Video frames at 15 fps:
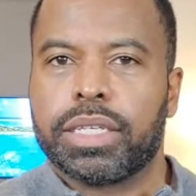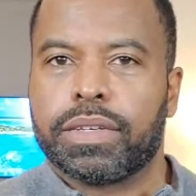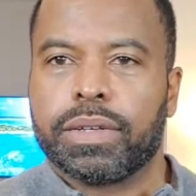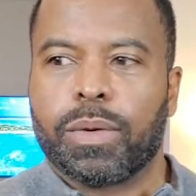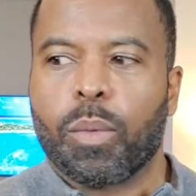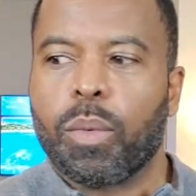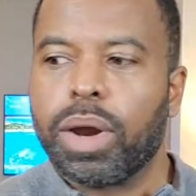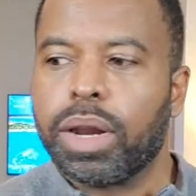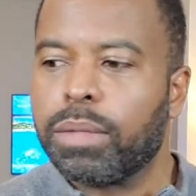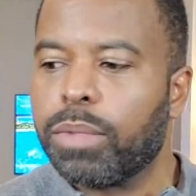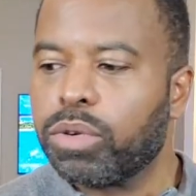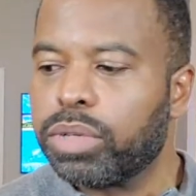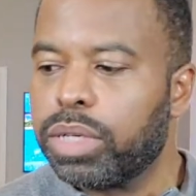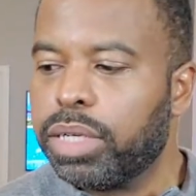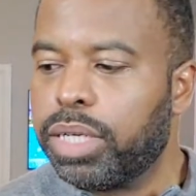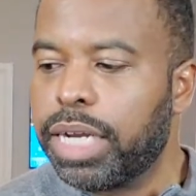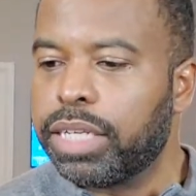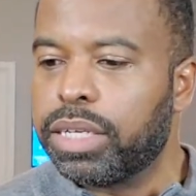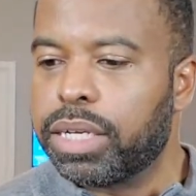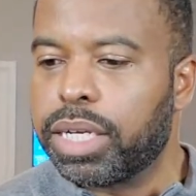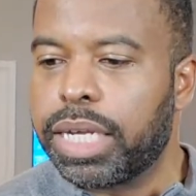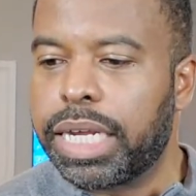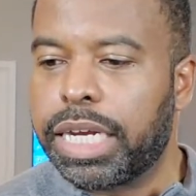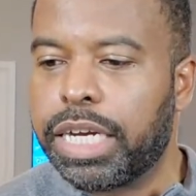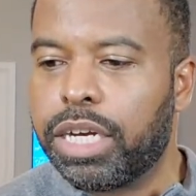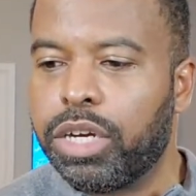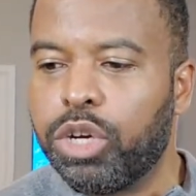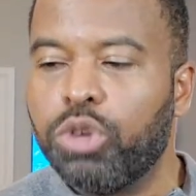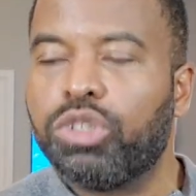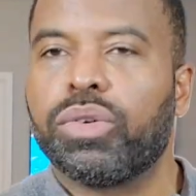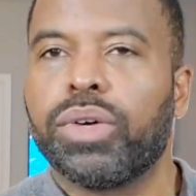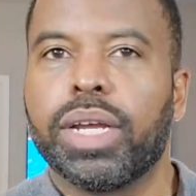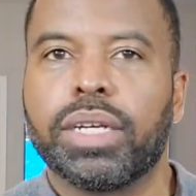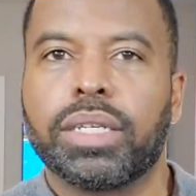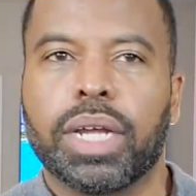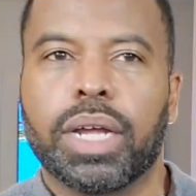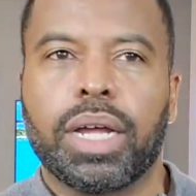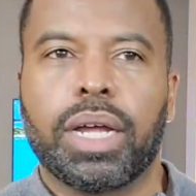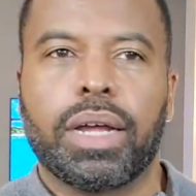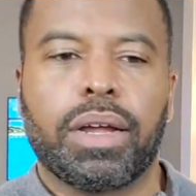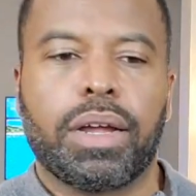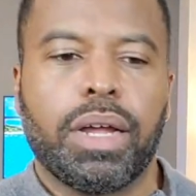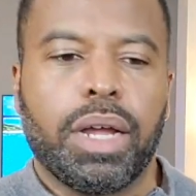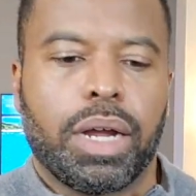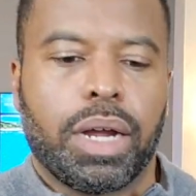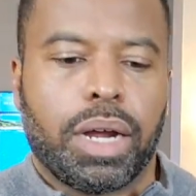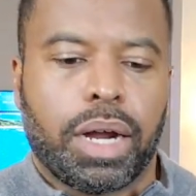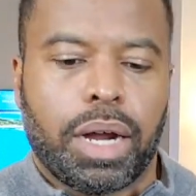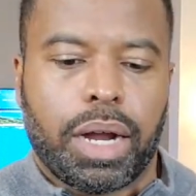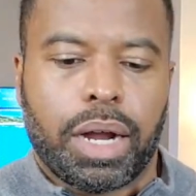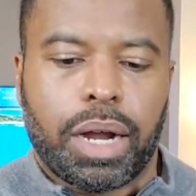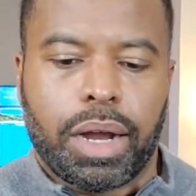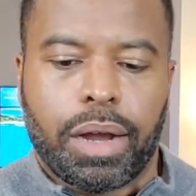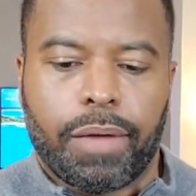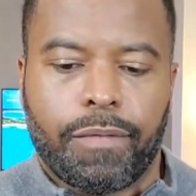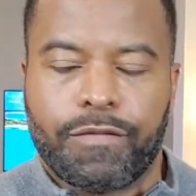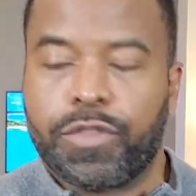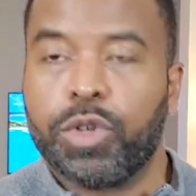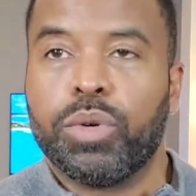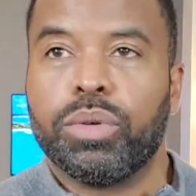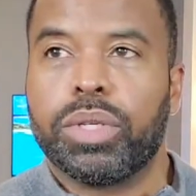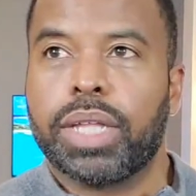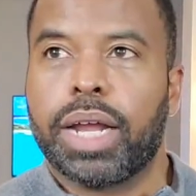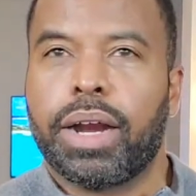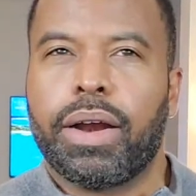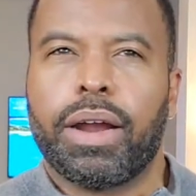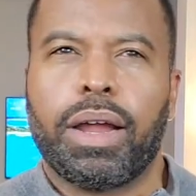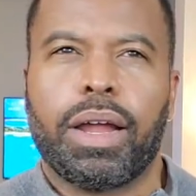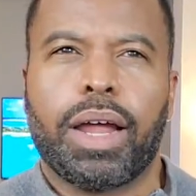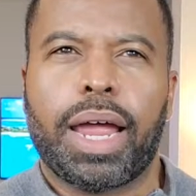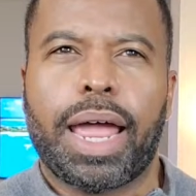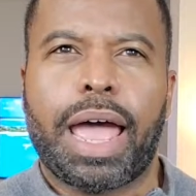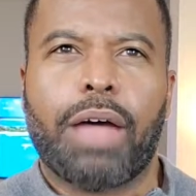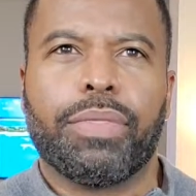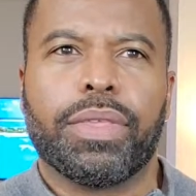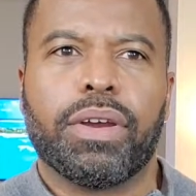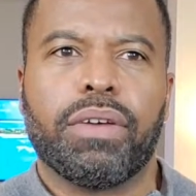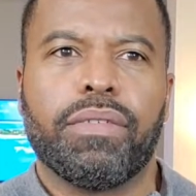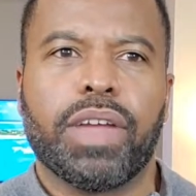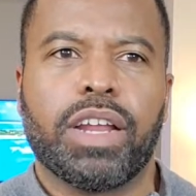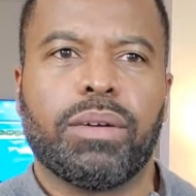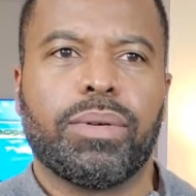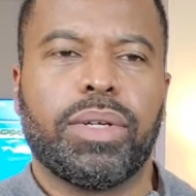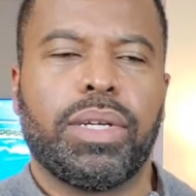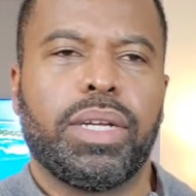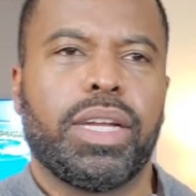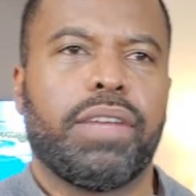It's one of the most densely nutrient uh, uh, foods that are out there available.